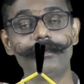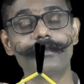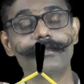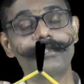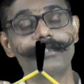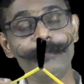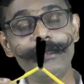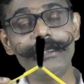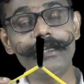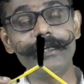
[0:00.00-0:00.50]

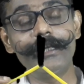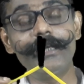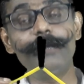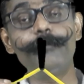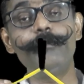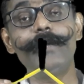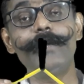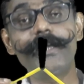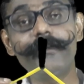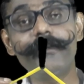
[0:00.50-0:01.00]
Similarly,
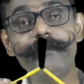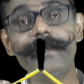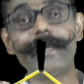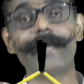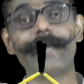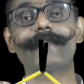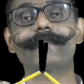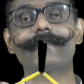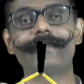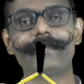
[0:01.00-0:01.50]
in between
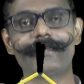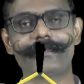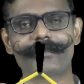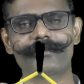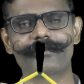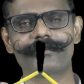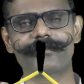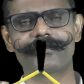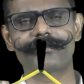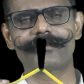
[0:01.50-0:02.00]

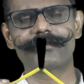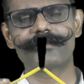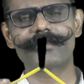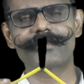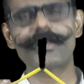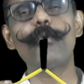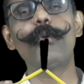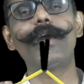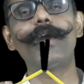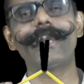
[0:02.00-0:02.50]
axis,
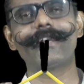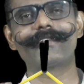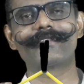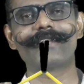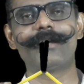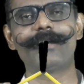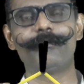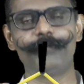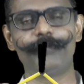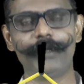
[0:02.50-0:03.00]
say one
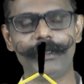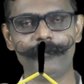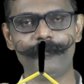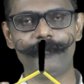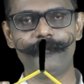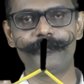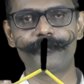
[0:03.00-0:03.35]
example,